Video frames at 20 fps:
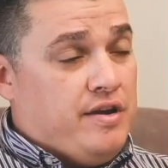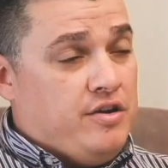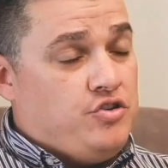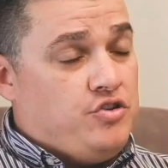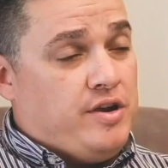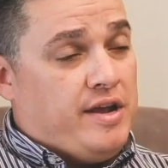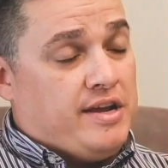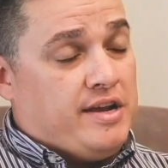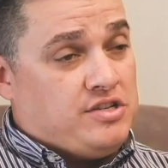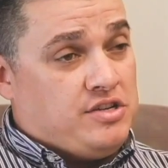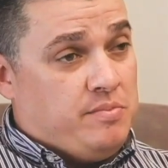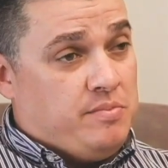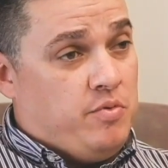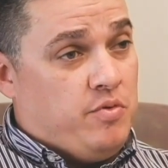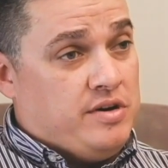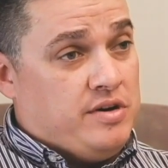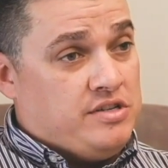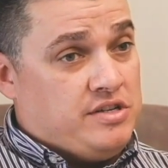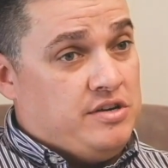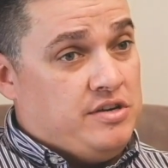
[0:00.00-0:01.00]
entry exit
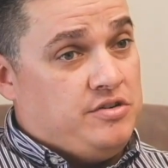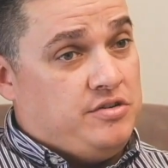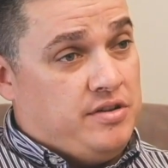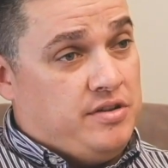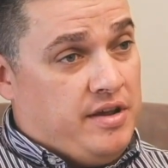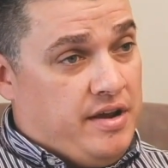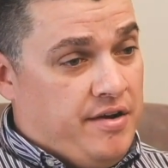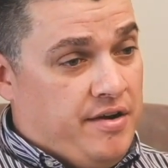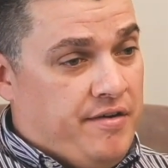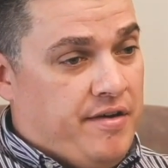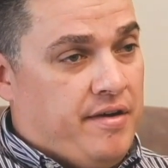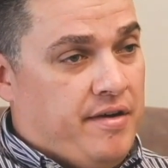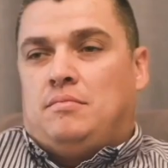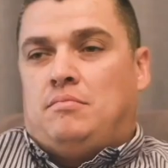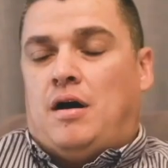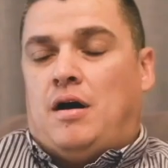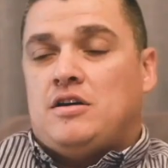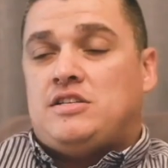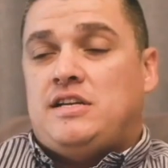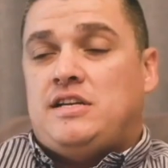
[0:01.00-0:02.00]
points into the area.
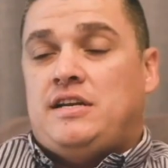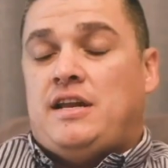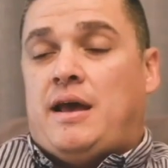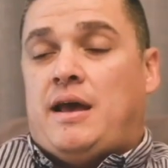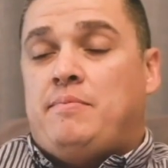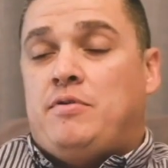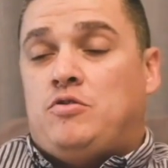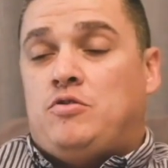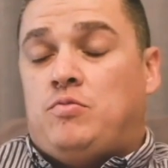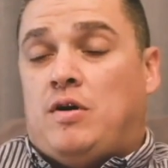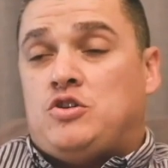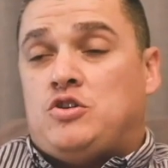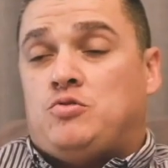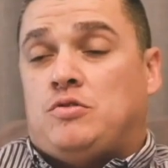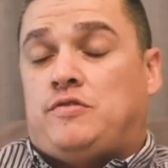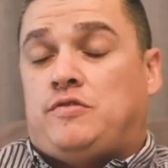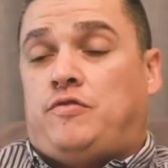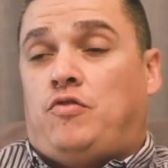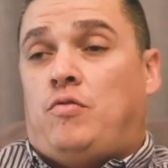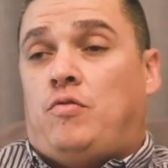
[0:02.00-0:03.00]
Moseley Neighbourhood Watch
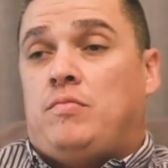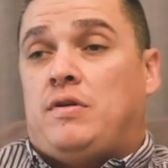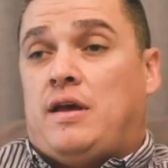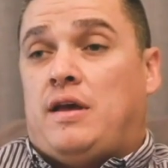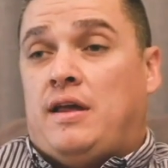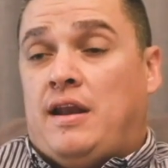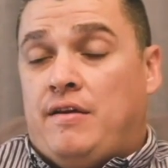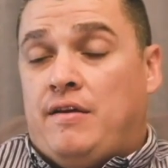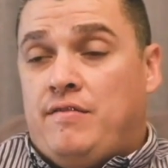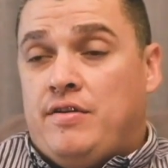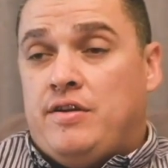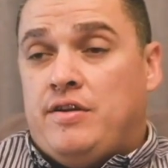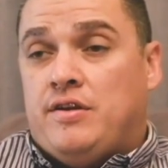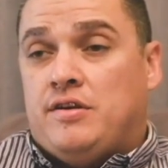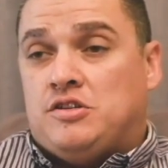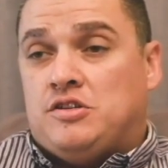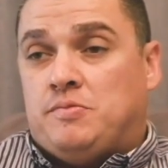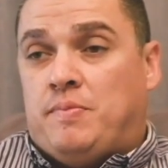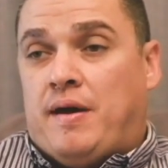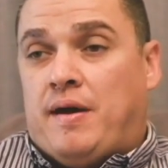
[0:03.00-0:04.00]
was formed 11
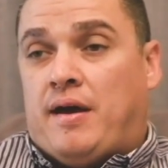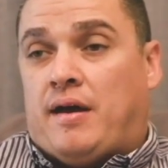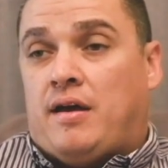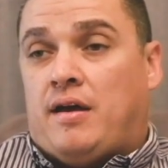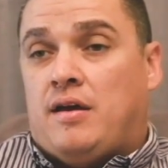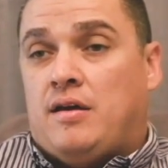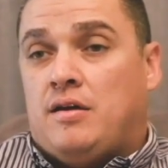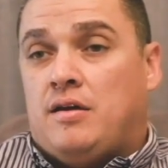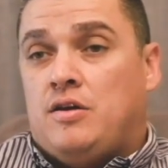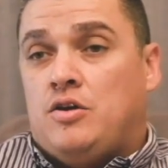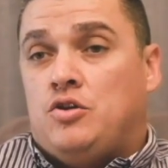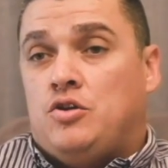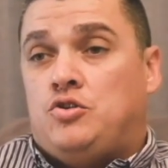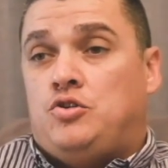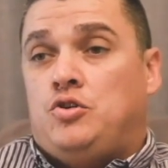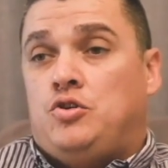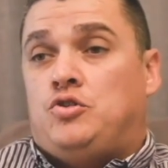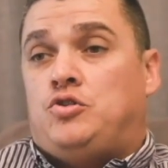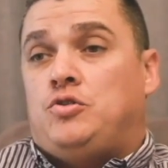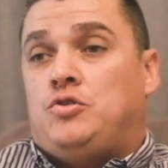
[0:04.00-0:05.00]
years back
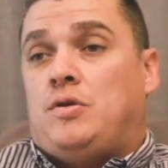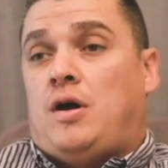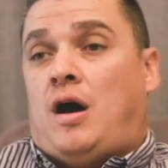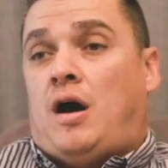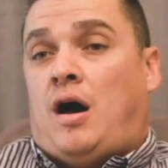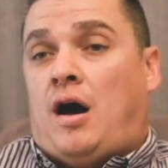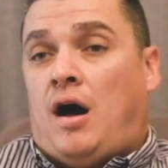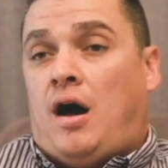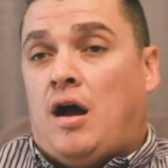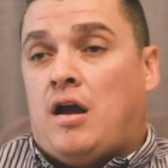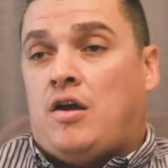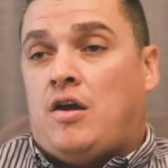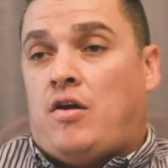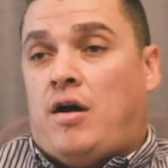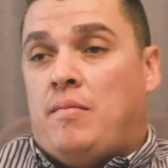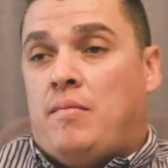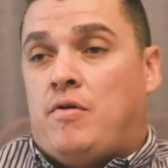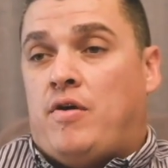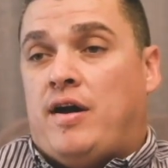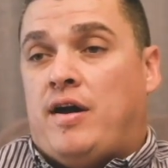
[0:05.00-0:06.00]
due to a high
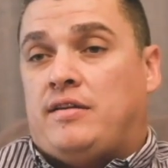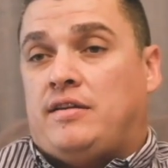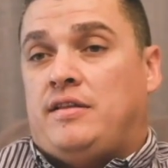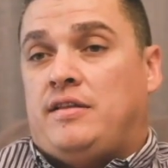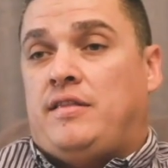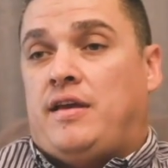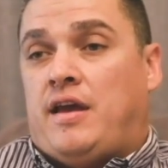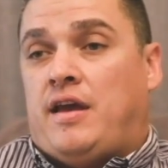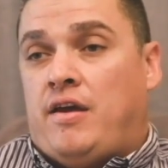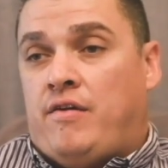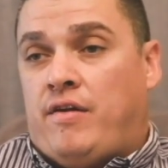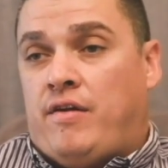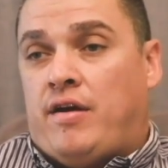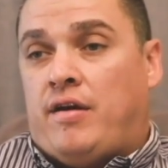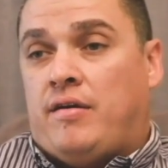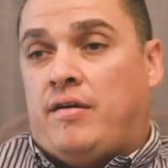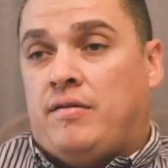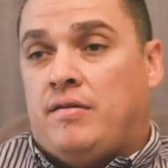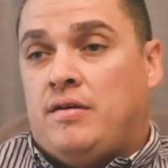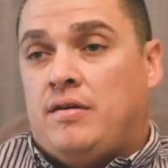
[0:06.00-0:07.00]
crime rate in the
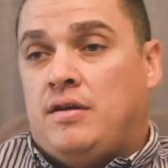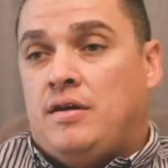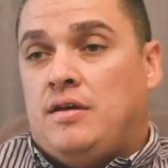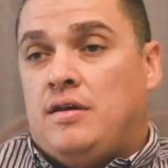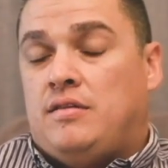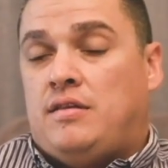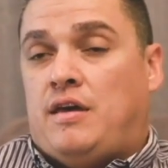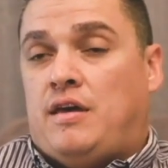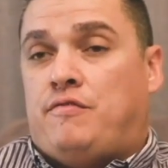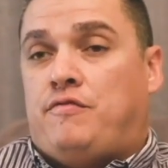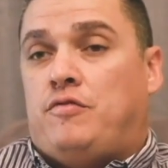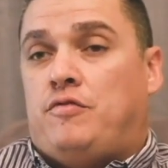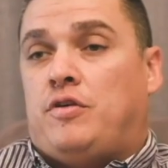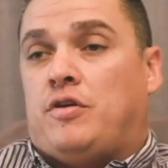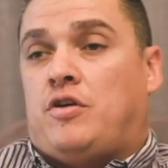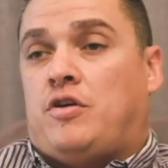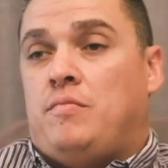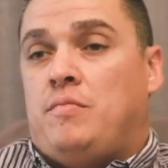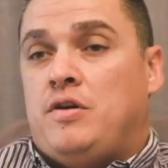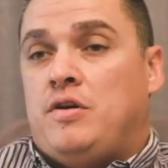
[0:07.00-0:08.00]
area. Therefore, the
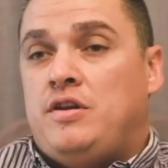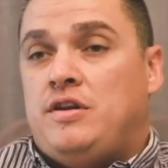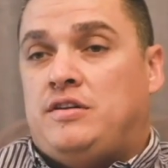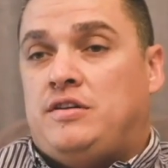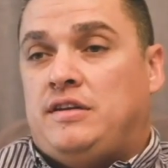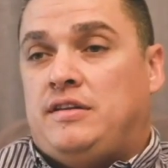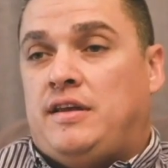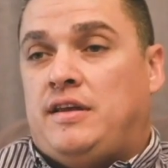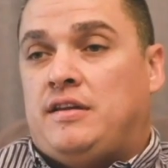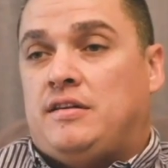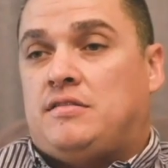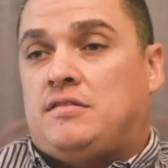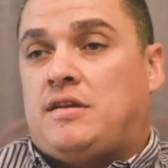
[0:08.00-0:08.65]
community then